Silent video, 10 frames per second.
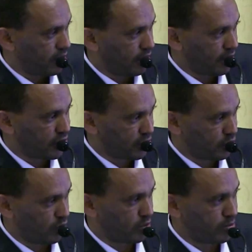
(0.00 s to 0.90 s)
the richest
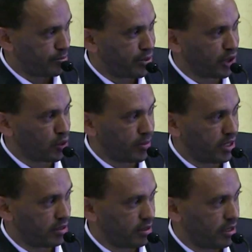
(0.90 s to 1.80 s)
were
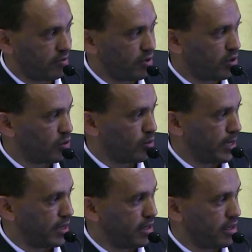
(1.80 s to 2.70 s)
predominant and followed
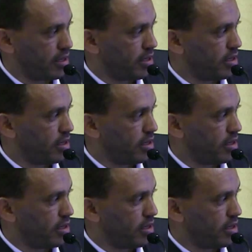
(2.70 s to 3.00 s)
by the